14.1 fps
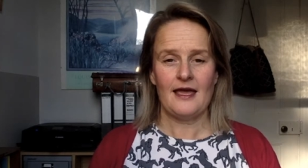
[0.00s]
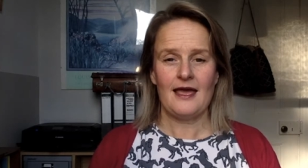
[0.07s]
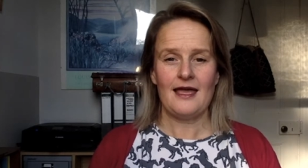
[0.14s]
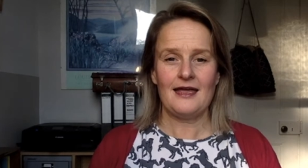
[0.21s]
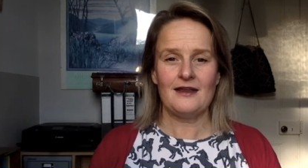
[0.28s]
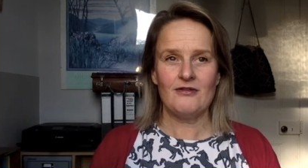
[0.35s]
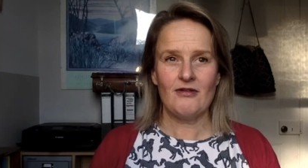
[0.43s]

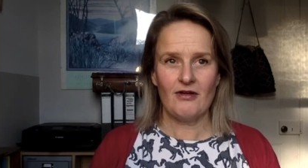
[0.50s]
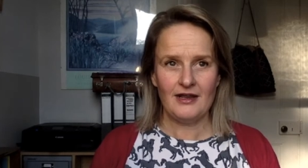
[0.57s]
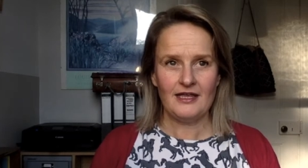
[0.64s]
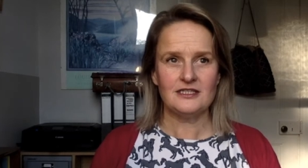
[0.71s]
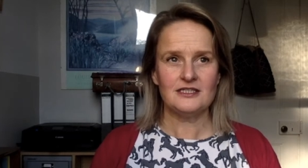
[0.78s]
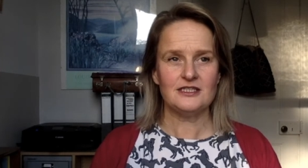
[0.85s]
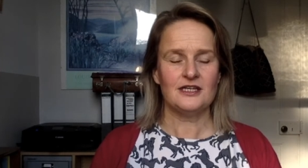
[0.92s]

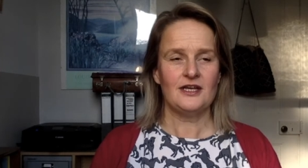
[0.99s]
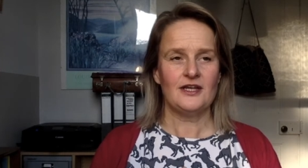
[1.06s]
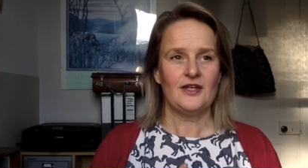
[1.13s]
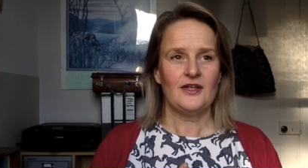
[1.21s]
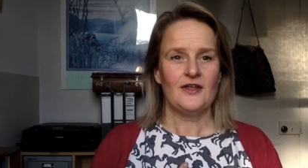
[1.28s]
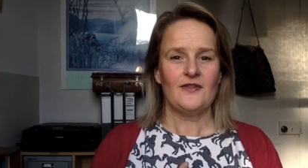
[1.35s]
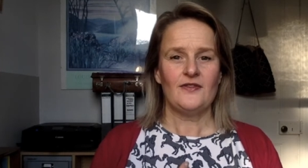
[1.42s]
Acknowledge
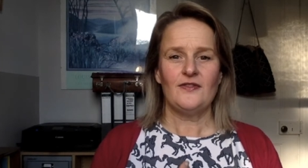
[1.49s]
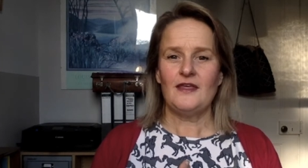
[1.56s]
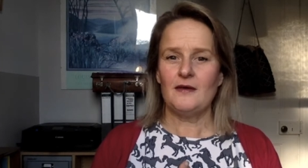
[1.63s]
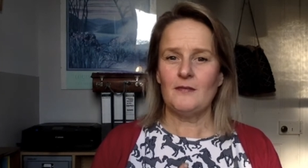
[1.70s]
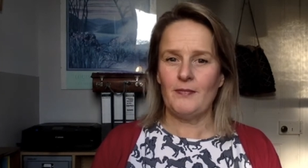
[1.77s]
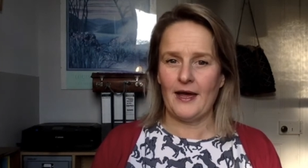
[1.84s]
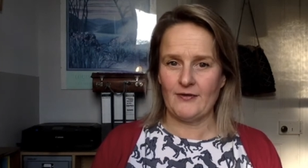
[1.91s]
the
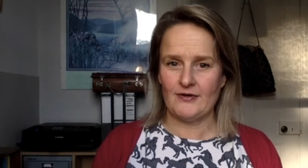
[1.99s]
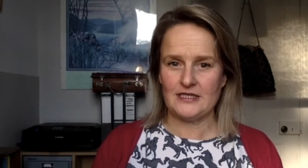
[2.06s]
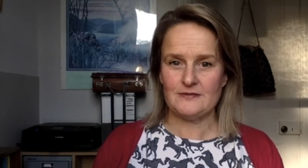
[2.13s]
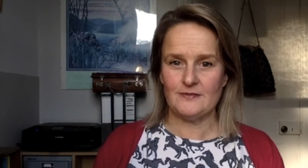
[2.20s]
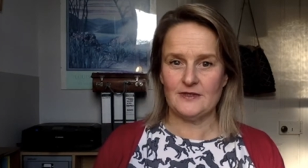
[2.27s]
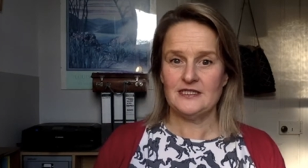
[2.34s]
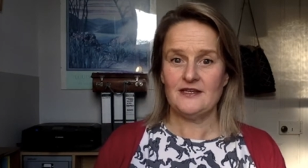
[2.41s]

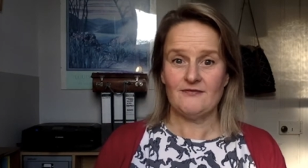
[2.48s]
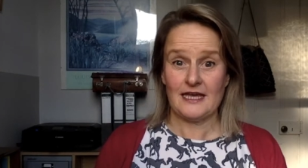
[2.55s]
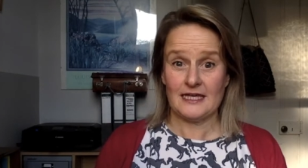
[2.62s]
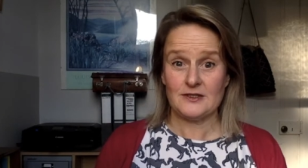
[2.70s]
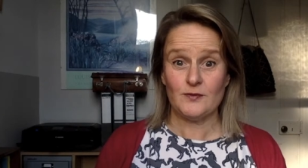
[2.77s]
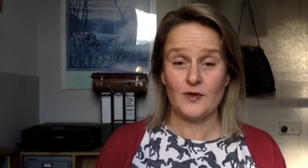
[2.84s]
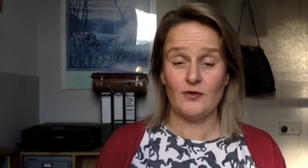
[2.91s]
embarrassment, if
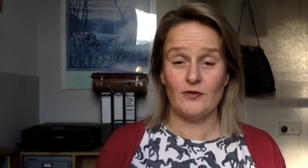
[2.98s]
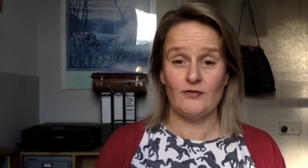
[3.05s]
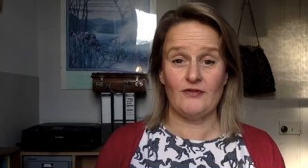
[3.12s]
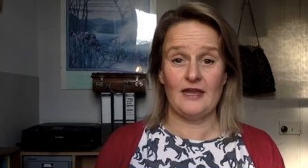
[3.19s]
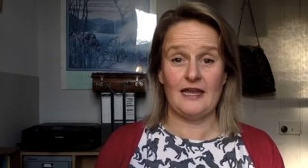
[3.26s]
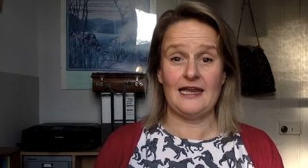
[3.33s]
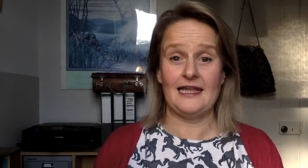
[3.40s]
that's what you're
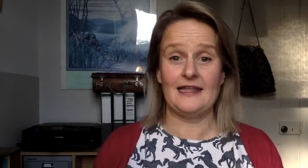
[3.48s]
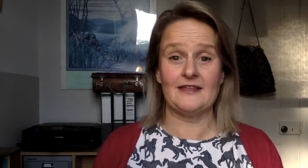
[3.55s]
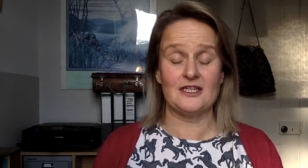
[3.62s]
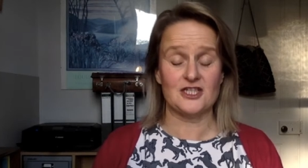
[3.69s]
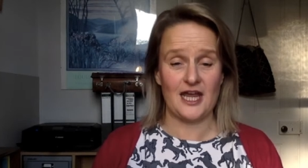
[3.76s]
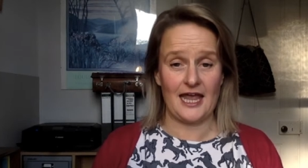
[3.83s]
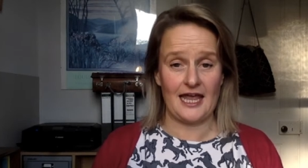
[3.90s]
feeling, the
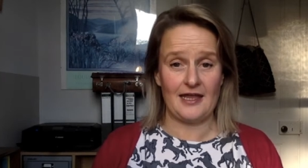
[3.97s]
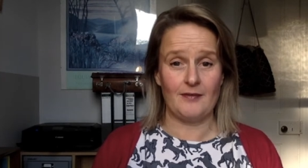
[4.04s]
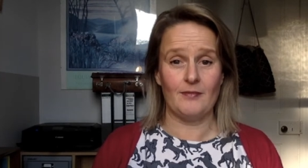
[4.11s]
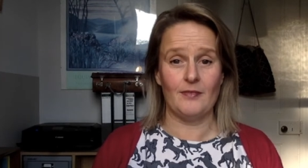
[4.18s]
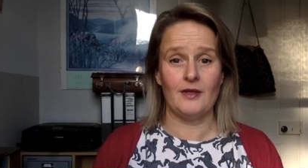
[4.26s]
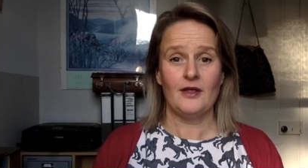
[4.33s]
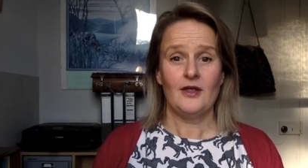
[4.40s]

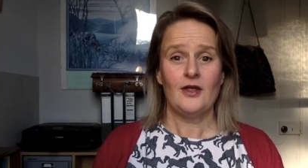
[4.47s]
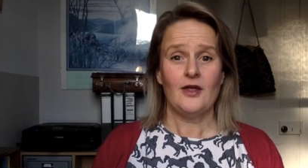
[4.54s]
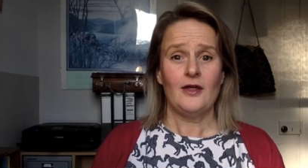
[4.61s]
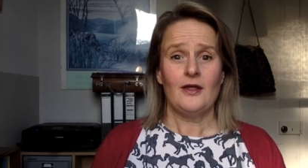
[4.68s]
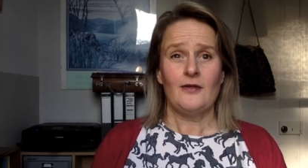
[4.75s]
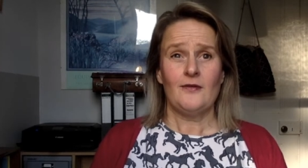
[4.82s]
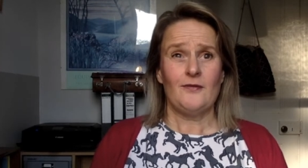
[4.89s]
shame,
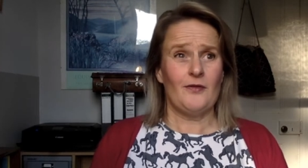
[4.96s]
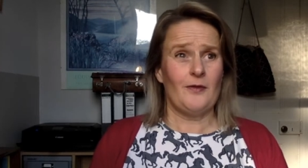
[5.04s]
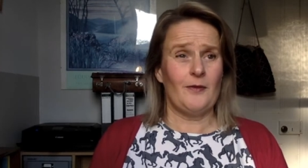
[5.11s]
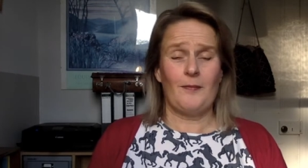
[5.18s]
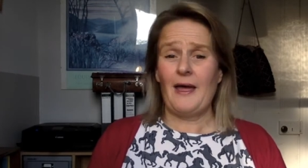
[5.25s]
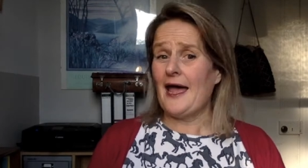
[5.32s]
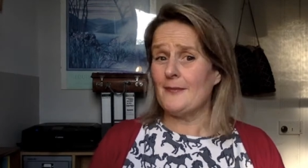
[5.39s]

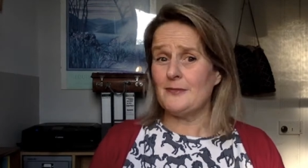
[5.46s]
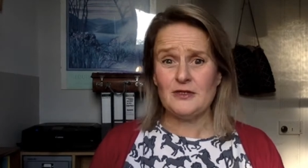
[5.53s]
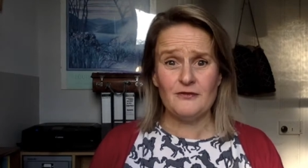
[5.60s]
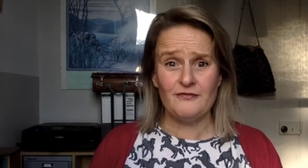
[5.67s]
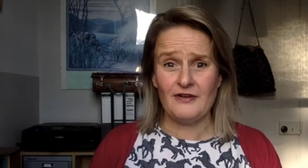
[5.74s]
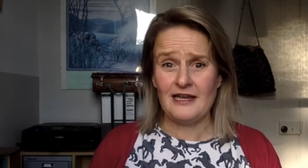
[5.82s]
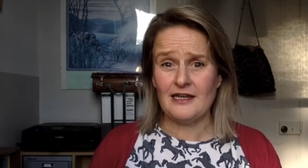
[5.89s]
that perhaps
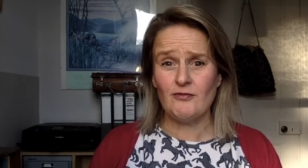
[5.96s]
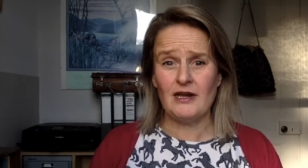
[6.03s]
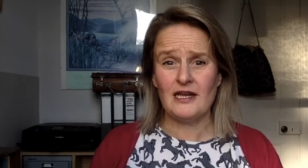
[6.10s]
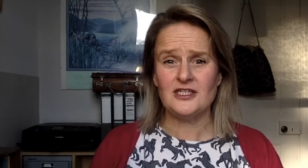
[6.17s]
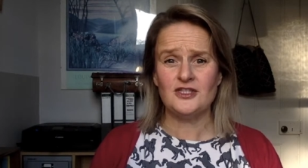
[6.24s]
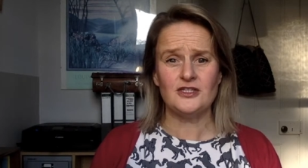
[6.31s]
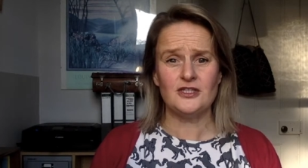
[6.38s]
you're feeling
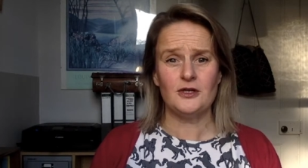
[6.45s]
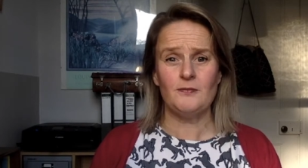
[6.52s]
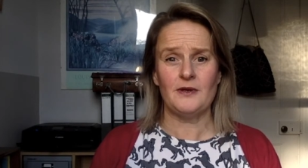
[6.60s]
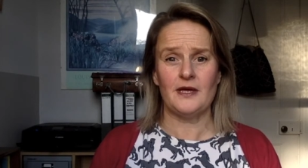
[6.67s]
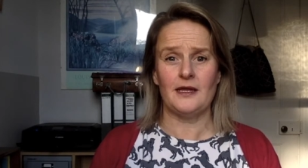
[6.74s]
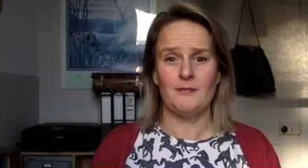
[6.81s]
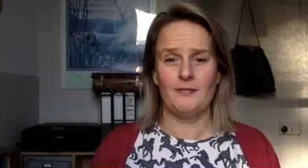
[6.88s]
really
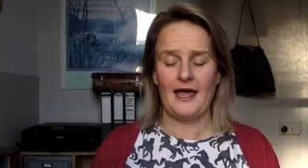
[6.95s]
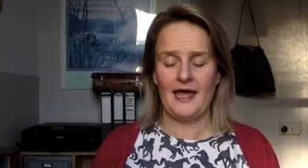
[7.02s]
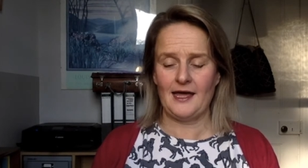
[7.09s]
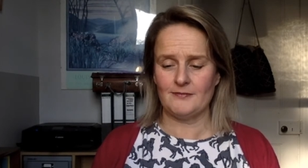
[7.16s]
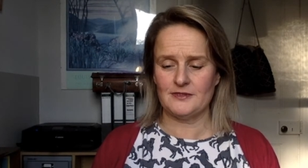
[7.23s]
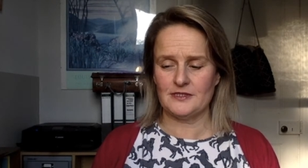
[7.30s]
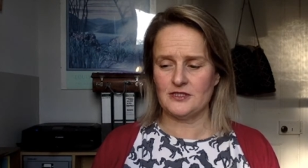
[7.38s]
stupid,
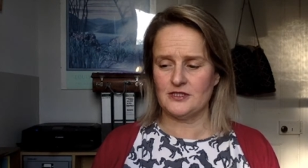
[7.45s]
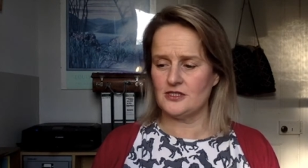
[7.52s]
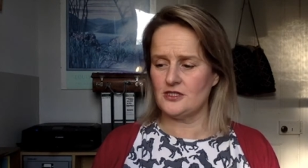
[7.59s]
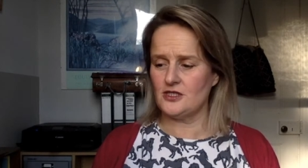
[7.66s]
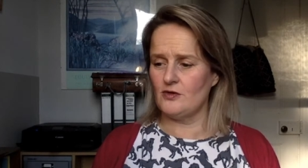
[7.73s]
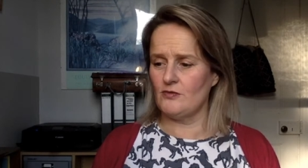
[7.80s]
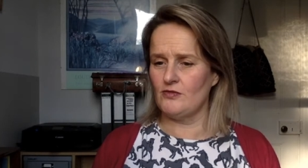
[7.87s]

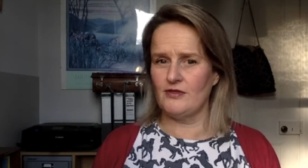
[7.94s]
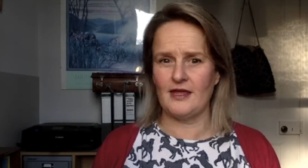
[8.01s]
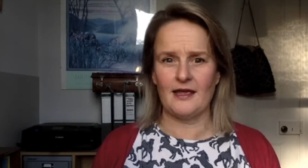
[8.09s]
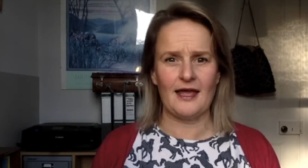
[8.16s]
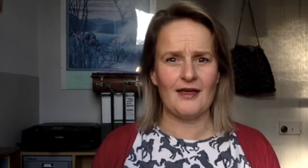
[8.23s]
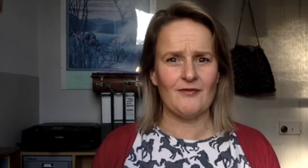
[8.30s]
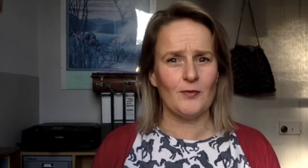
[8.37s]
perhaps you
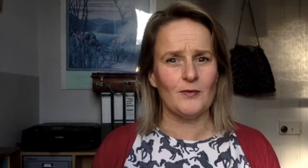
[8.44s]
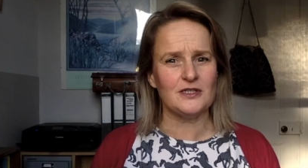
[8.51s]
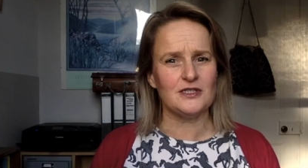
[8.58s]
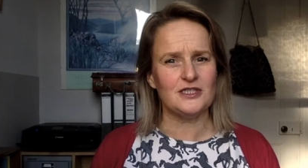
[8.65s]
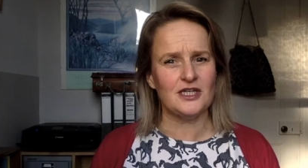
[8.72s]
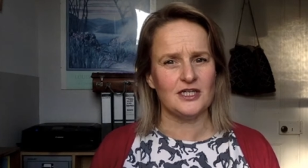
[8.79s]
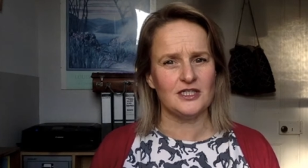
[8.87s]
think
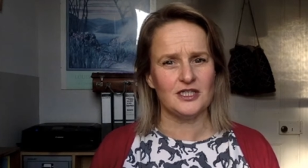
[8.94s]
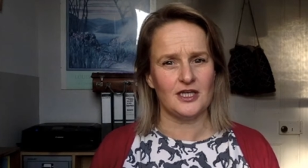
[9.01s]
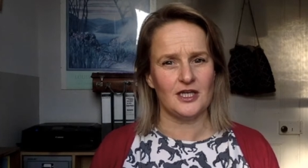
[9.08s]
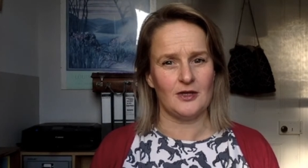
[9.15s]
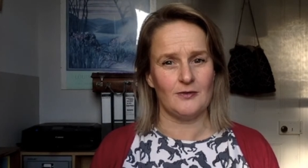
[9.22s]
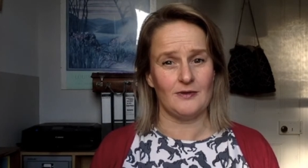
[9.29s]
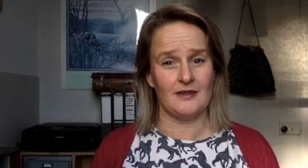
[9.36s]
everyone's
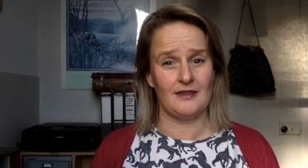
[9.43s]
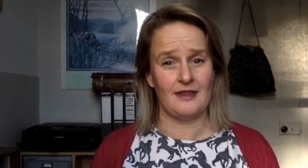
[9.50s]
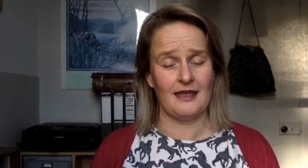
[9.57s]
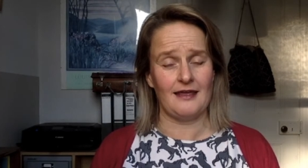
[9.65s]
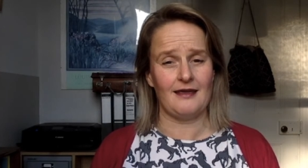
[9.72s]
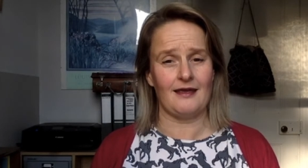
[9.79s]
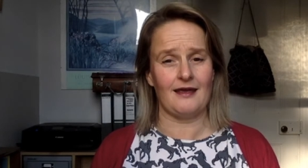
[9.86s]
judging you and
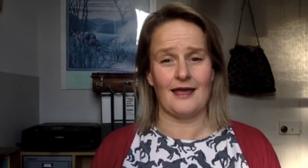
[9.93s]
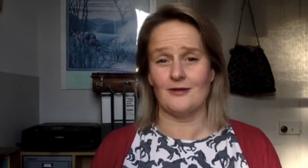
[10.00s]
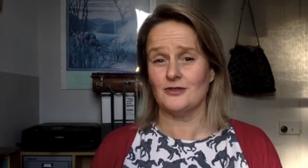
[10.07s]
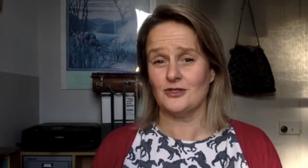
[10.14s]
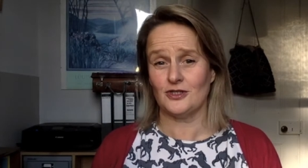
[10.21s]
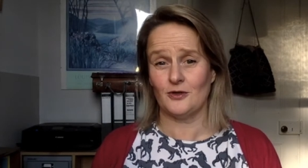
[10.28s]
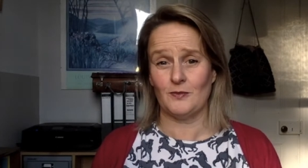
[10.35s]
thinking how
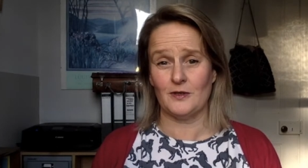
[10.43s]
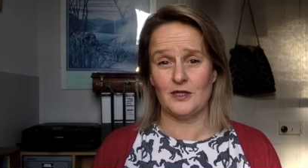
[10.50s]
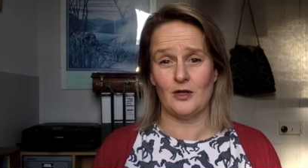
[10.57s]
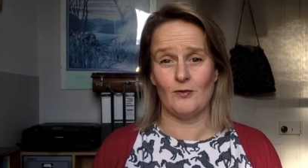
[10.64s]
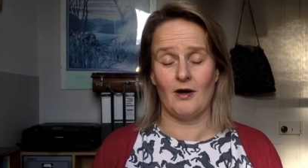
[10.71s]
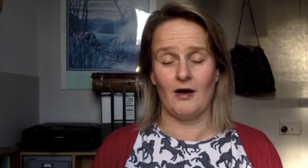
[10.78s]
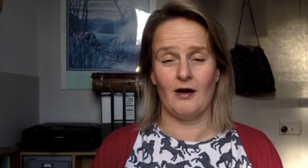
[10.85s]
stupid
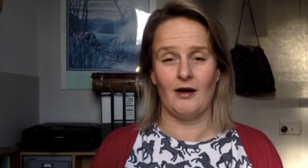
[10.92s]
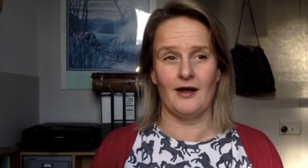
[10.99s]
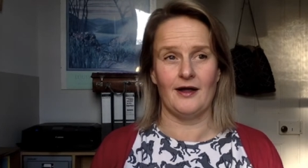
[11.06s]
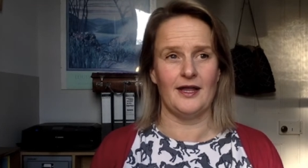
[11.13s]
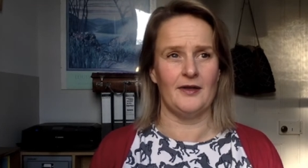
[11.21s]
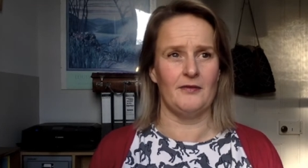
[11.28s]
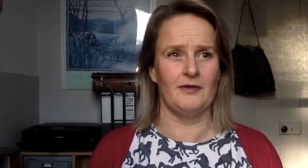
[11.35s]
you are
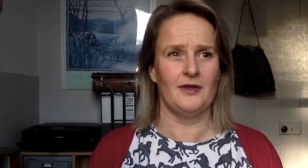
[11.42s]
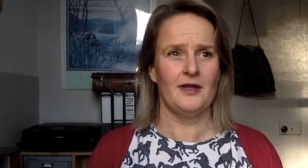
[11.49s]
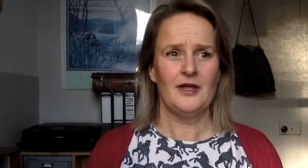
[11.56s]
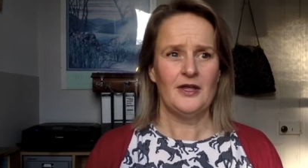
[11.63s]
and